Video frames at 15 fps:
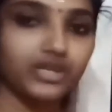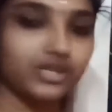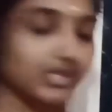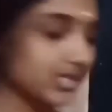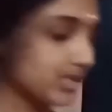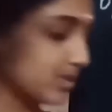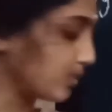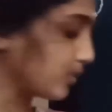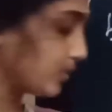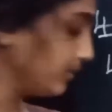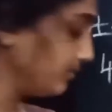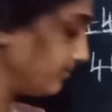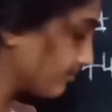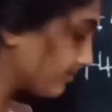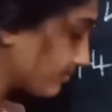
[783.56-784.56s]
So
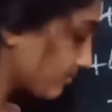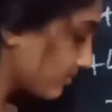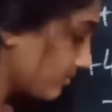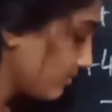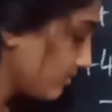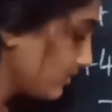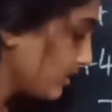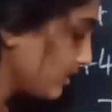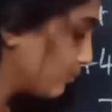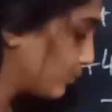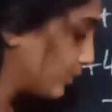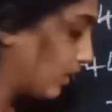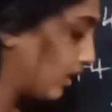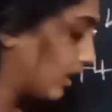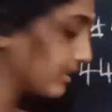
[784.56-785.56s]
we
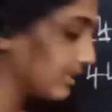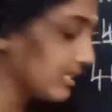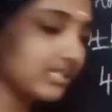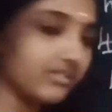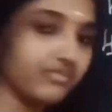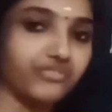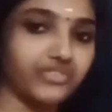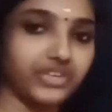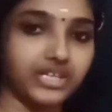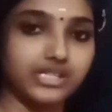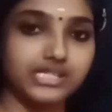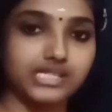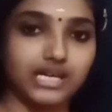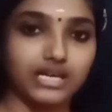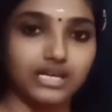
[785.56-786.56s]
got the
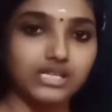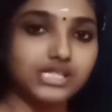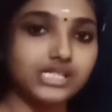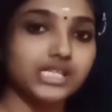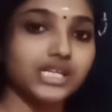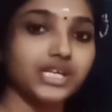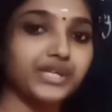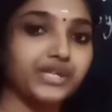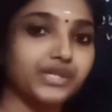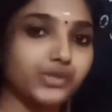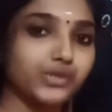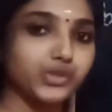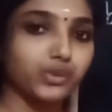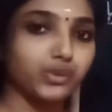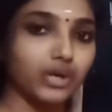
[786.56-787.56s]
difference as
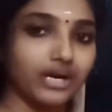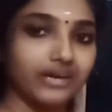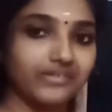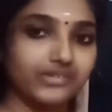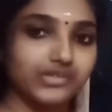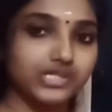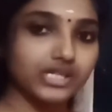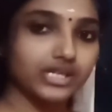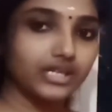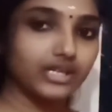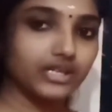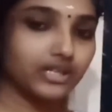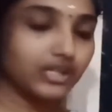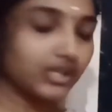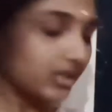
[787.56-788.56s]

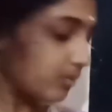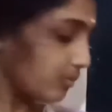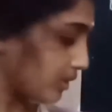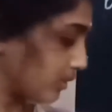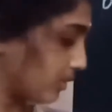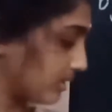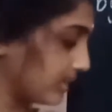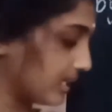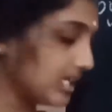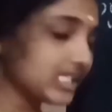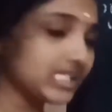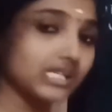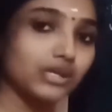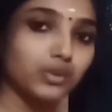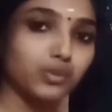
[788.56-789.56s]
200. We know that
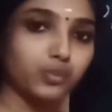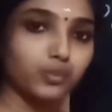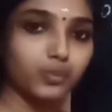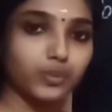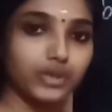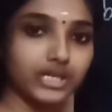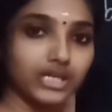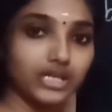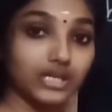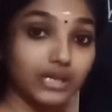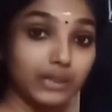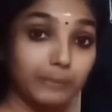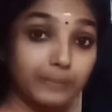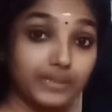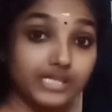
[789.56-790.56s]
when a
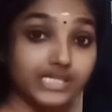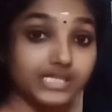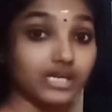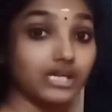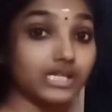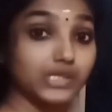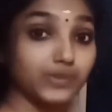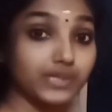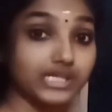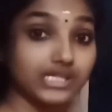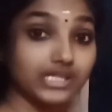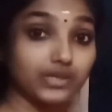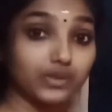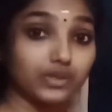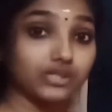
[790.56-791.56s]
number starts with
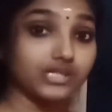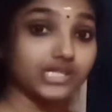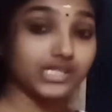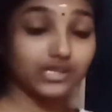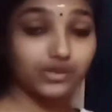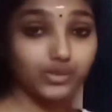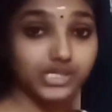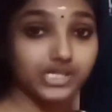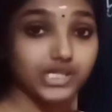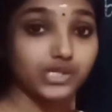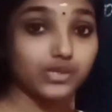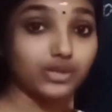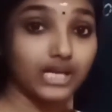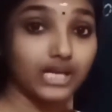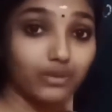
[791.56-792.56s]
0, the 0 does
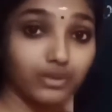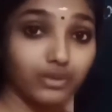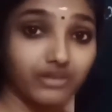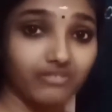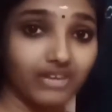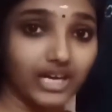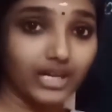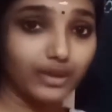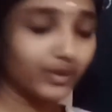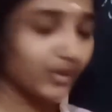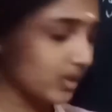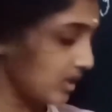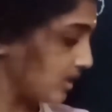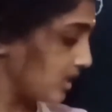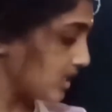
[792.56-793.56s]
not have any value,
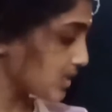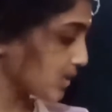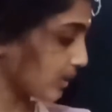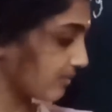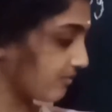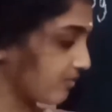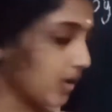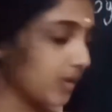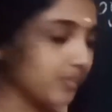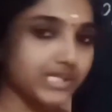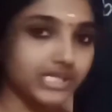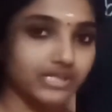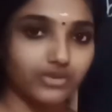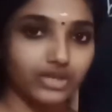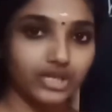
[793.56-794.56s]
so it forms
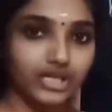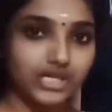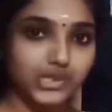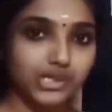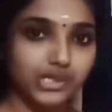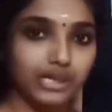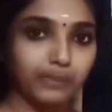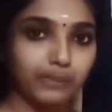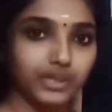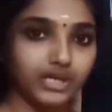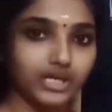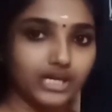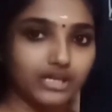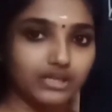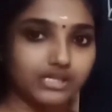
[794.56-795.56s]
a 3-digit number
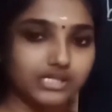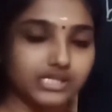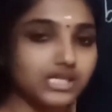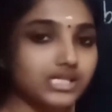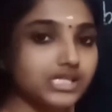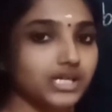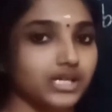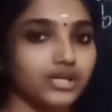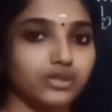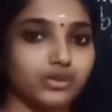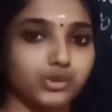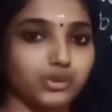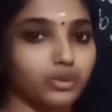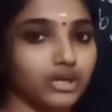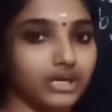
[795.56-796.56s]
and it is
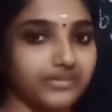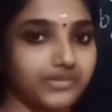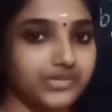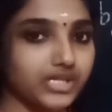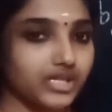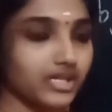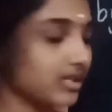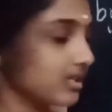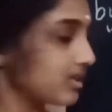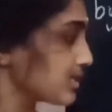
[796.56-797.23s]
200.